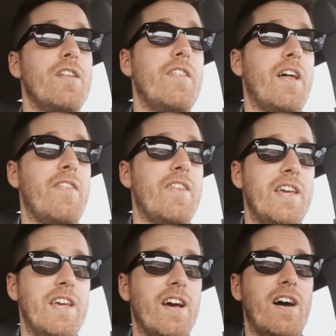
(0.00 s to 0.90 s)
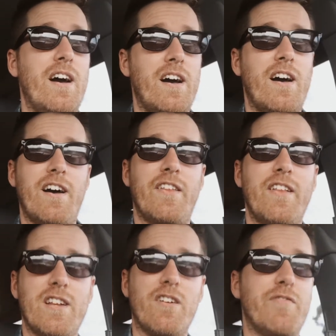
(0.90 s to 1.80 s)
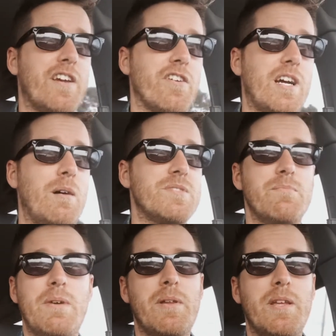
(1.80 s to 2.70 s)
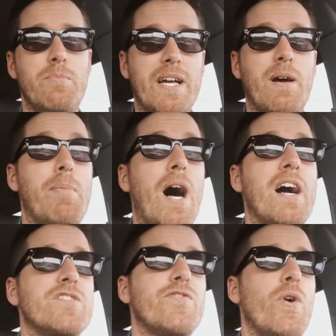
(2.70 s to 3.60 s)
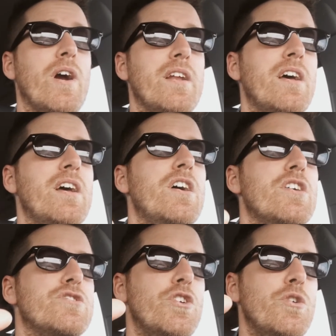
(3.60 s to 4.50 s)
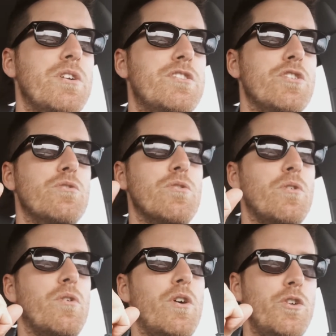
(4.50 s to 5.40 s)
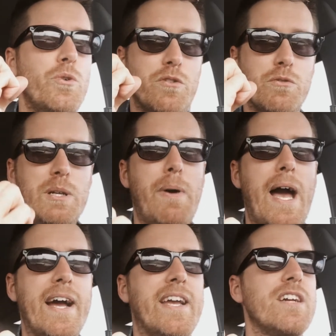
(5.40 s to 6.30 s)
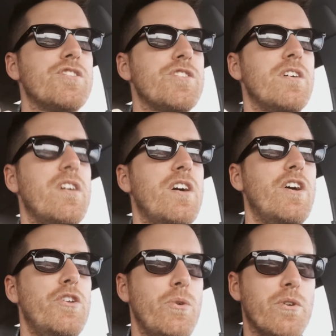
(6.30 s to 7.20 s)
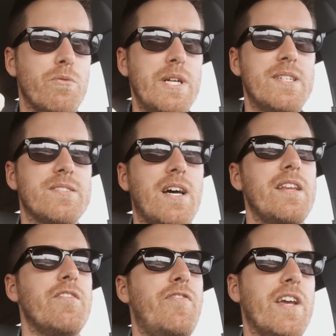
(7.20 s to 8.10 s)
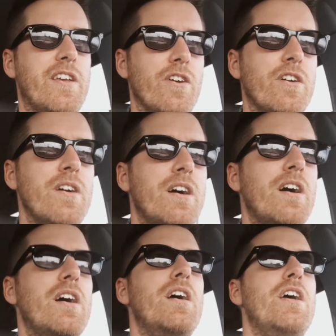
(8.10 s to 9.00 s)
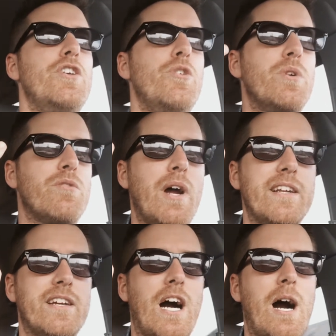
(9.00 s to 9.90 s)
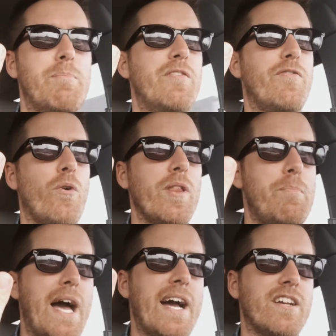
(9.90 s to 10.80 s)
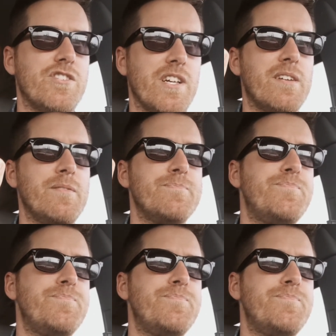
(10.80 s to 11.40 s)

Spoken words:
that the little figure comes in. Maybe you make a box for it. So you would repackage, you would redesign the figure, you would write copy for the packaging,